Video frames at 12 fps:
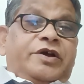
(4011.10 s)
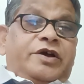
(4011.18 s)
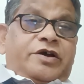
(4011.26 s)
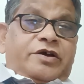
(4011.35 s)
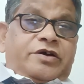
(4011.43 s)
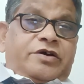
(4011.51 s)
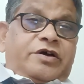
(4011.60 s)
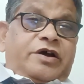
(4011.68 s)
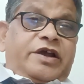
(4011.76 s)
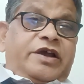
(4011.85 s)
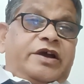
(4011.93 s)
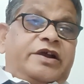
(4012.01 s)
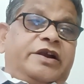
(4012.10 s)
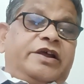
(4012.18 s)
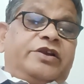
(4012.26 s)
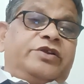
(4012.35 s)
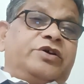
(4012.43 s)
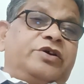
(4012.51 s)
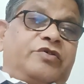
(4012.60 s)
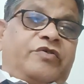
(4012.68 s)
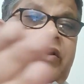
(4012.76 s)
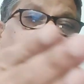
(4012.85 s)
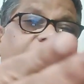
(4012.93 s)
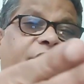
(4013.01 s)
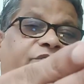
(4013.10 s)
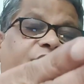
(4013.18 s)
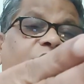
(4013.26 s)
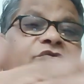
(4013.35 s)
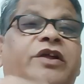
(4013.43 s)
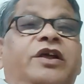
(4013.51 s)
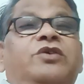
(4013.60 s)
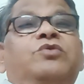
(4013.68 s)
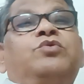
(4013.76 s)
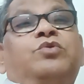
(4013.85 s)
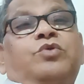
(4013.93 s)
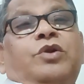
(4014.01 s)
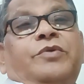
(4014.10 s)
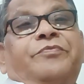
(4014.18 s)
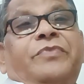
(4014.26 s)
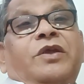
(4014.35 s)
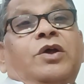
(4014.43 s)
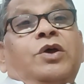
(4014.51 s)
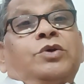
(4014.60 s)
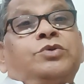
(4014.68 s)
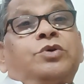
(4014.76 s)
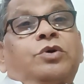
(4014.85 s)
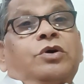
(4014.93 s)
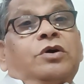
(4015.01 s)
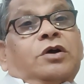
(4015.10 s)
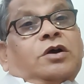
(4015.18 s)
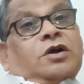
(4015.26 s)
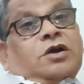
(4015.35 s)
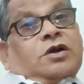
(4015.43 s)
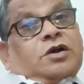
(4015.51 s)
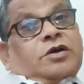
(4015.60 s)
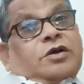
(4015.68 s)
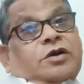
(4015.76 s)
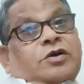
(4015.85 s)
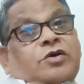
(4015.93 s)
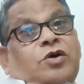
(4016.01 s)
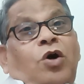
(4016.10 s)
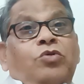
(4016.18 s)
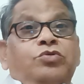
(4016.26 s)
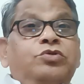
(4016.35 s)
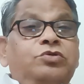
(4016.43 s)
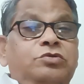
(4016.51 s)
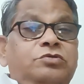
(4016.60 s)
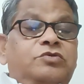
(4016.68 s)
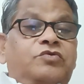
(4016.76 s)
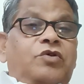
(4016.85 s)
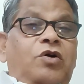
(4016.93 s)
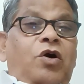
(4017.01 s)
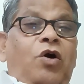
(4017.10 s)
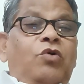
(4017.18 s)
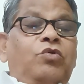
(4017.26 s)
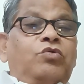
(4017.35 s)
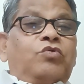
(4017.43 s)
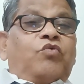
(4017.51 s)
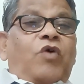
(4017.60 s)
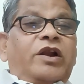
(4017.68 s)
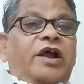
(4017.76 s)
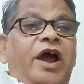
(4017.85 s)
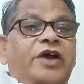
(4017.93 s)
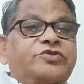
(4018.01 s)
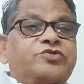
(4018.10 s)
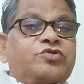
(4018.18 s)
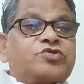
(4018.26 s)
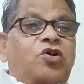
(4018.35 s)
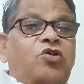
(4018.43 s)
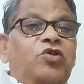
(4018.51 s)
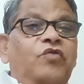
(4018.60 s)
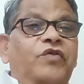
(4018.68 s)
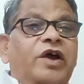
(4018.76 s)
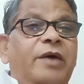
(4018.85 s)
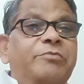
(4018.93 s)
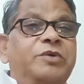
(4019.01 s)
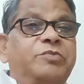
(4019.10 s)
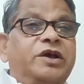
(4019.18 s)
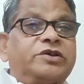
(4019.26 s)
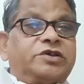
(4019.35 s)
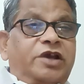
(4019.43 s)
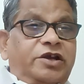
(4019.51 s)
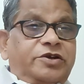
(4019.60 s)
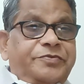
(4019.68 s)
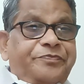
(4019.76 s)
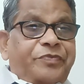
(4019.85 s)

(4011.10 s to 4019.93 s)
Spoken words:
I found in Google. So how to how one has to struggle for MBBS seat?